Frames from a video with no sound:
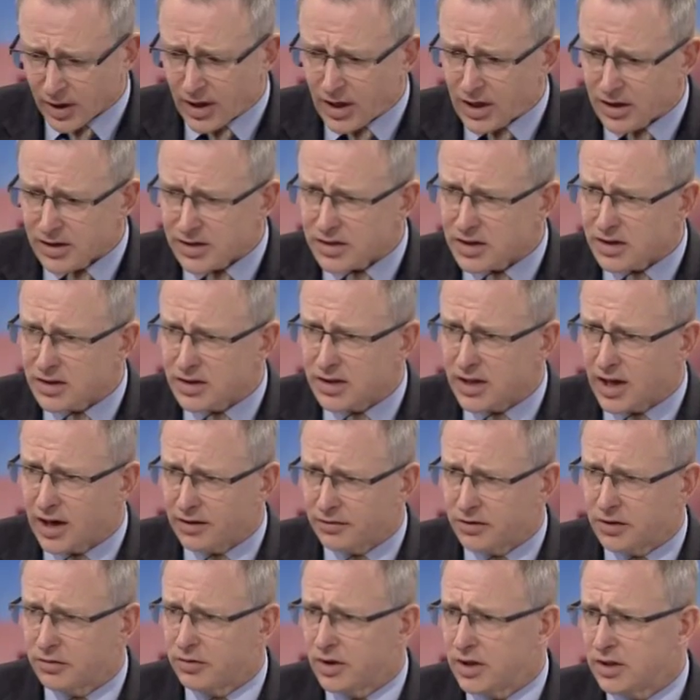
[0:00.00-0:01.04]
instance
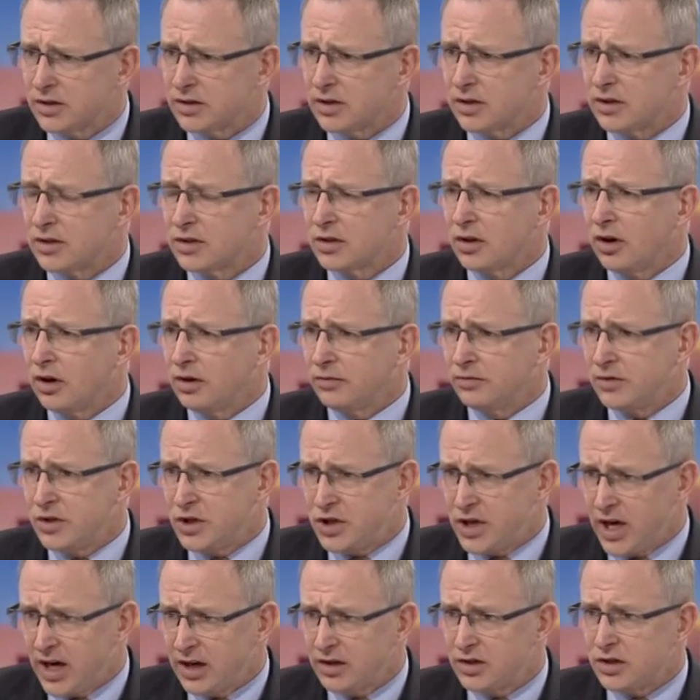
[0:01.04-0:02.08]
after instance of
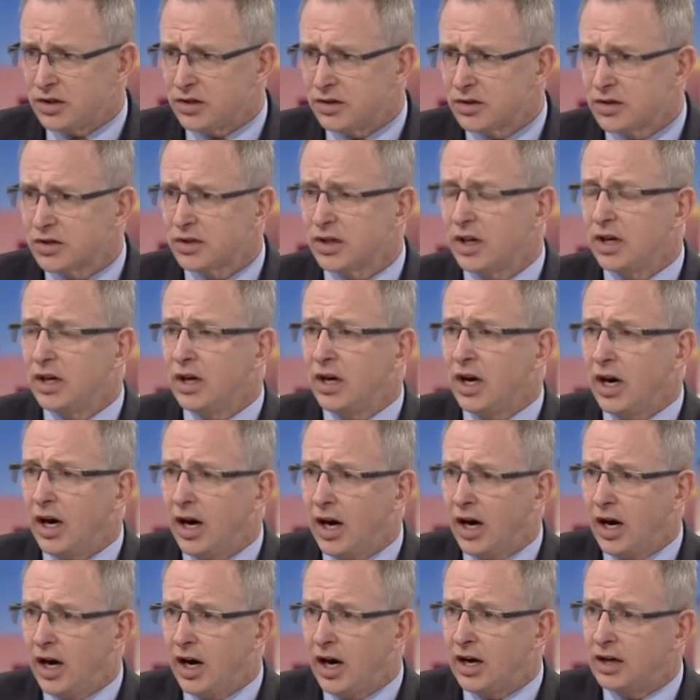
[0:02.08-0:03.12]
judges
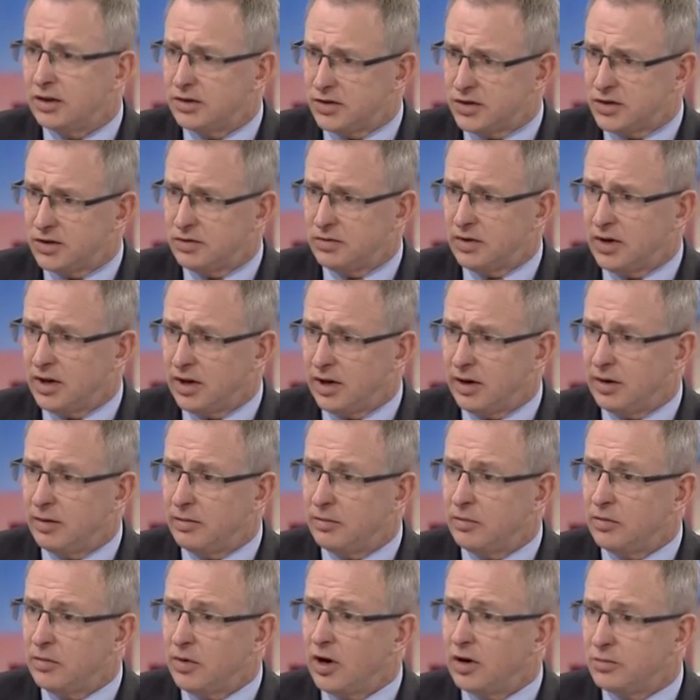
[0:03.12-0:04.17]

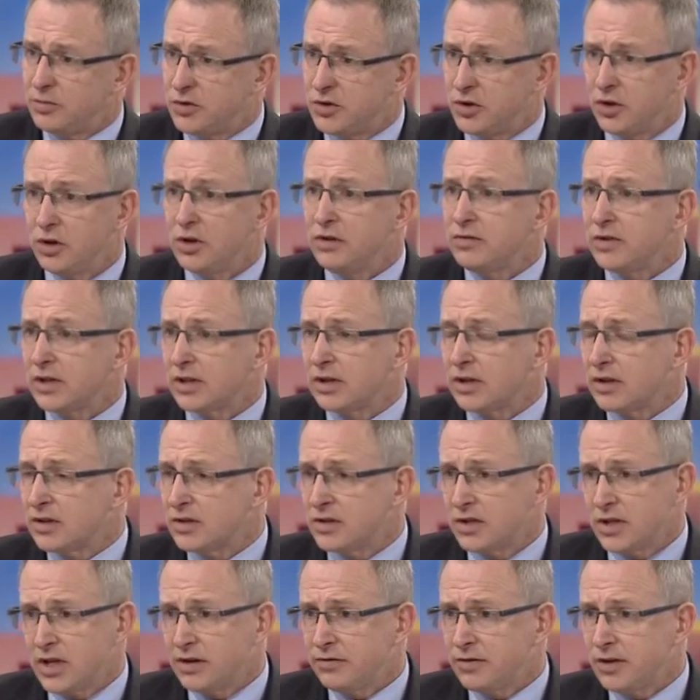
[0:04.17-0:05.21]
observing that the
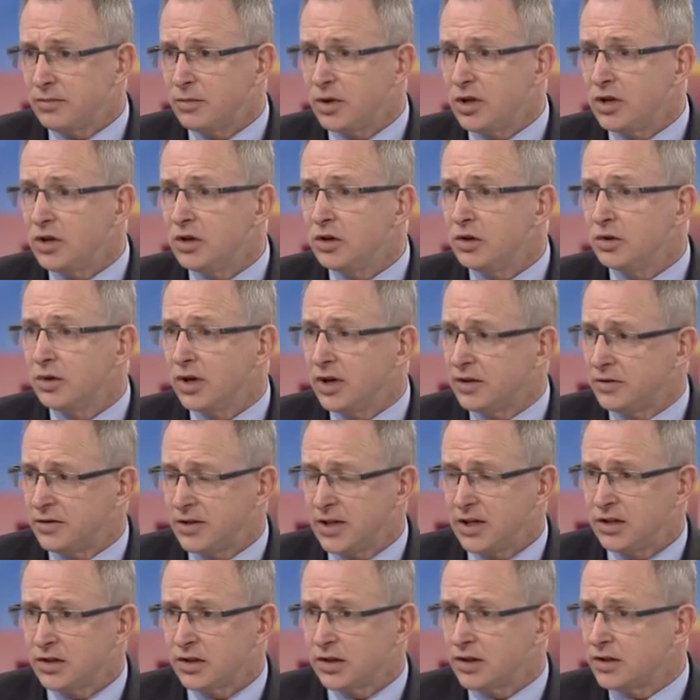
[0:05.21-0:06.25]
CFMEU
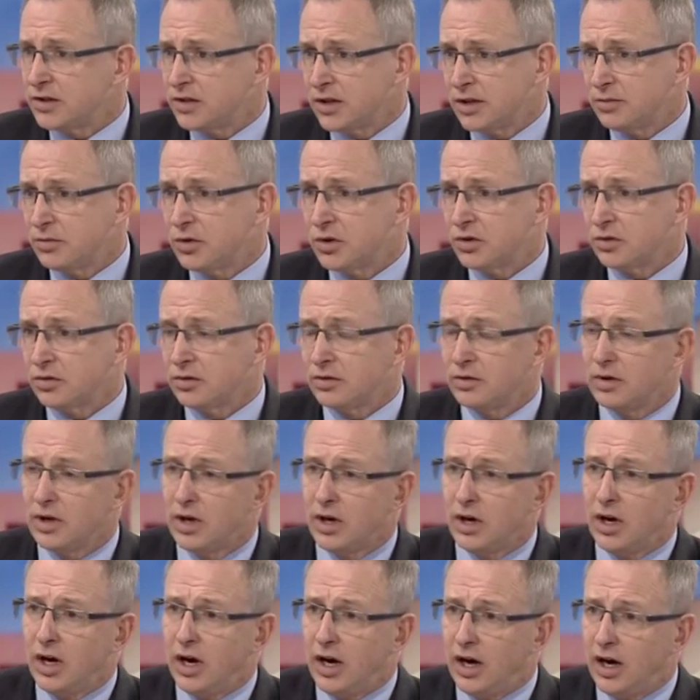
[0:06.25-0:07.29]
essentially seems to
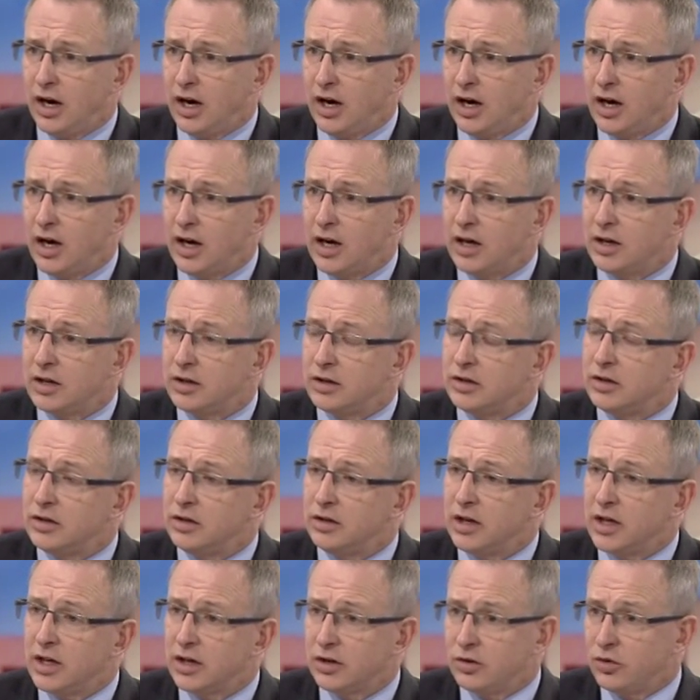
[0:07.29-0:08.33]

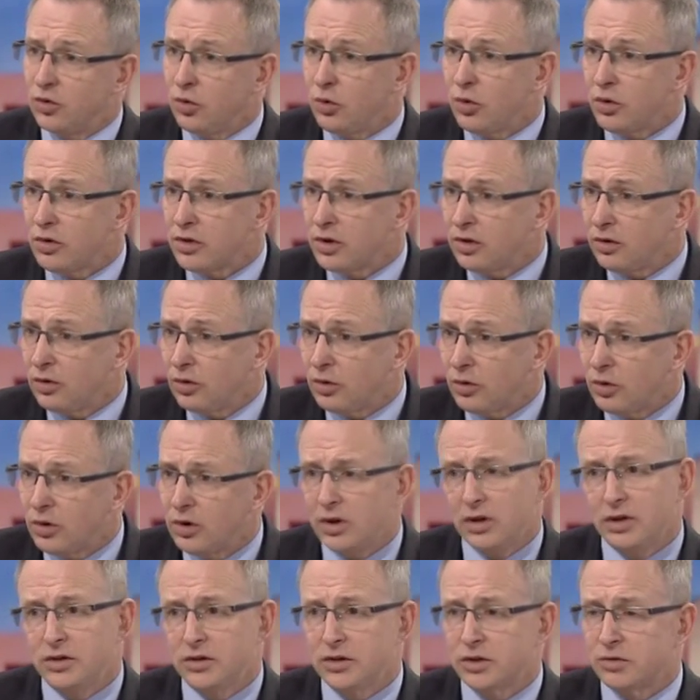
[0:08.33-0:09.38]
ignore the
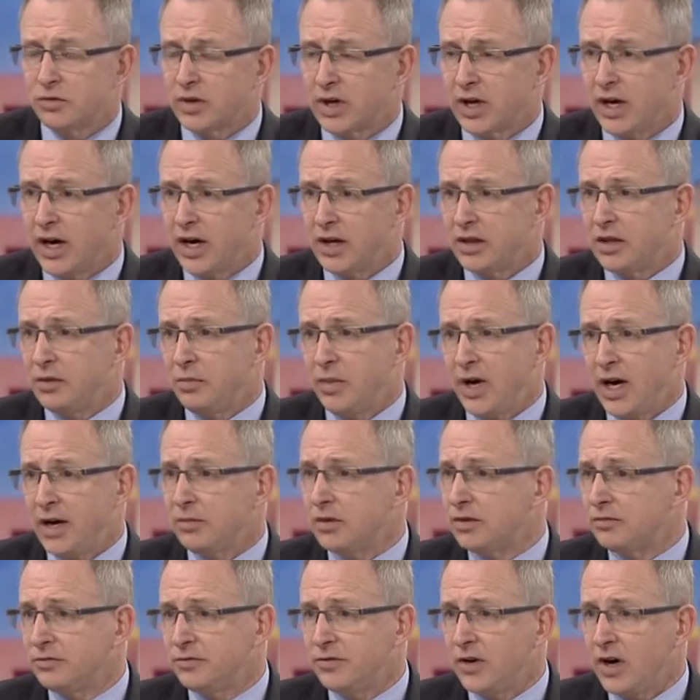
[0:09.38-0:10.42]
law, to regard the
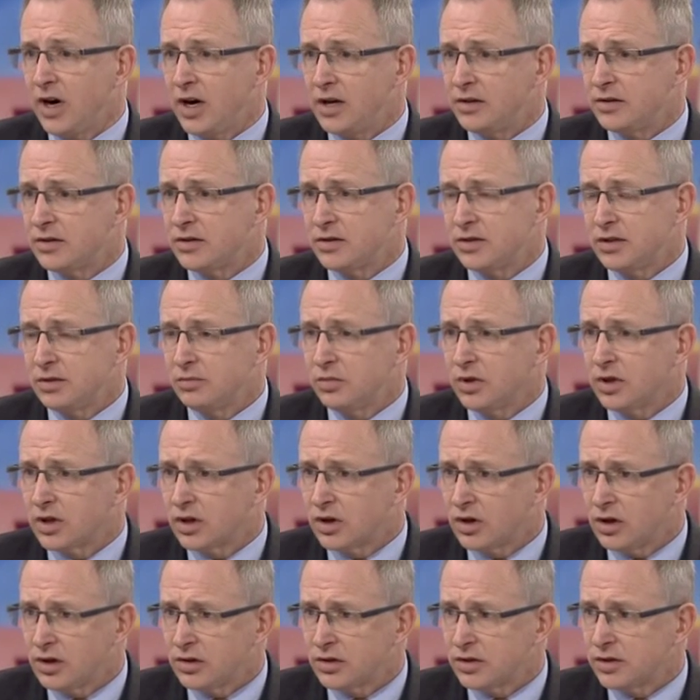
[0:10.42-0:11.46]
payment of fines as simply
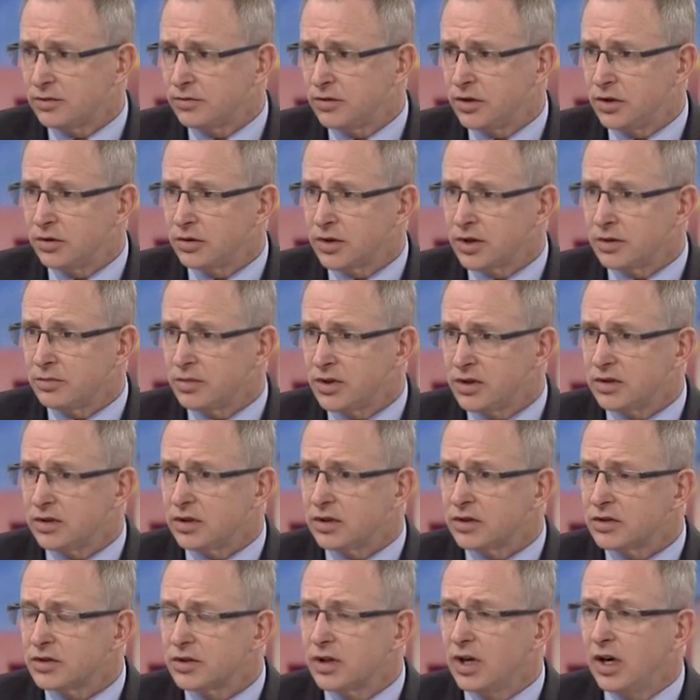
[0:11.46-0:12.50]
a cost of doing
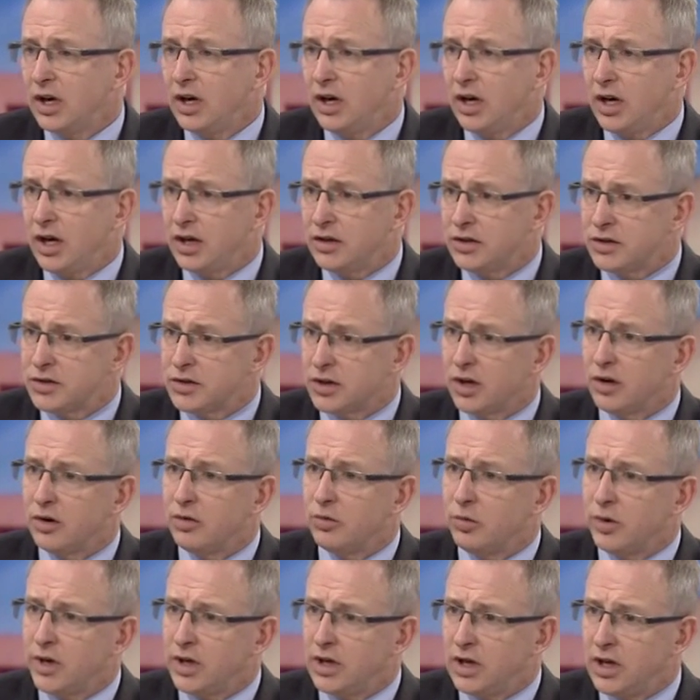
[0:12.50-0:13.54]
business. And so
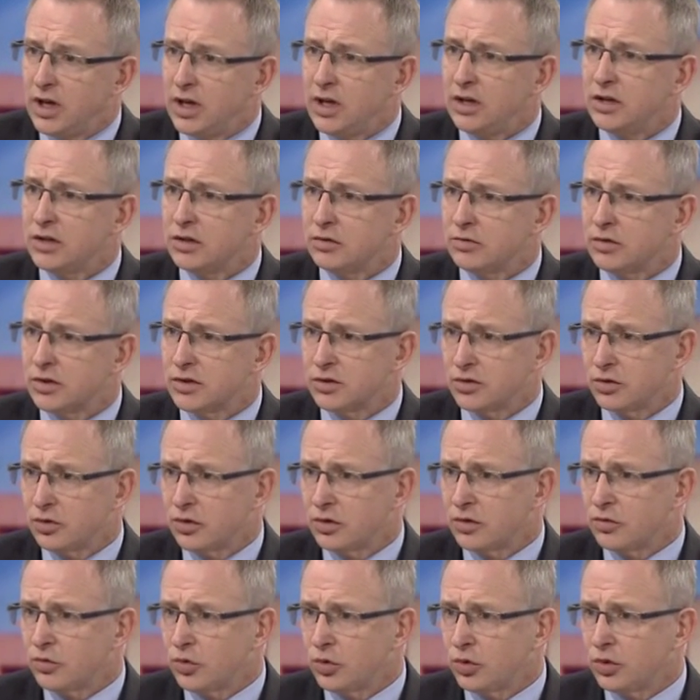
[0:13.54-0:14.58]
we need to
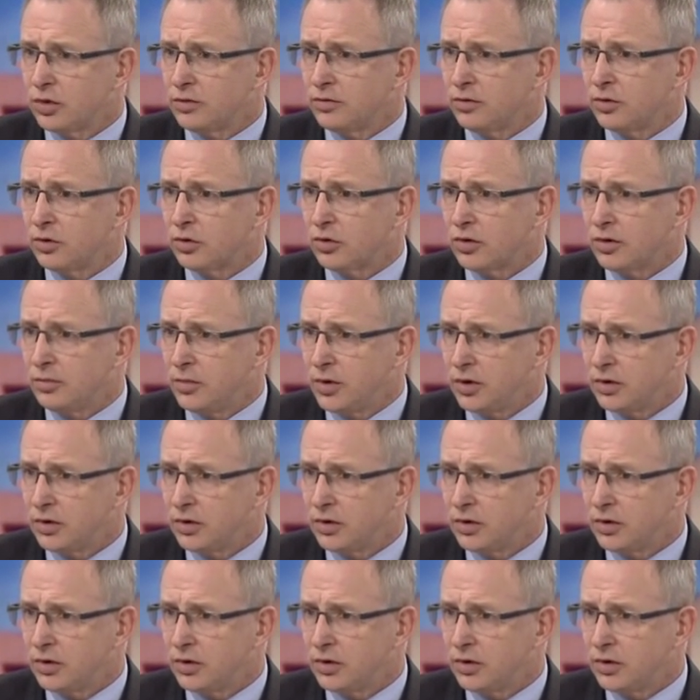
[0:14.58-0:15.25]
restore the rule of law on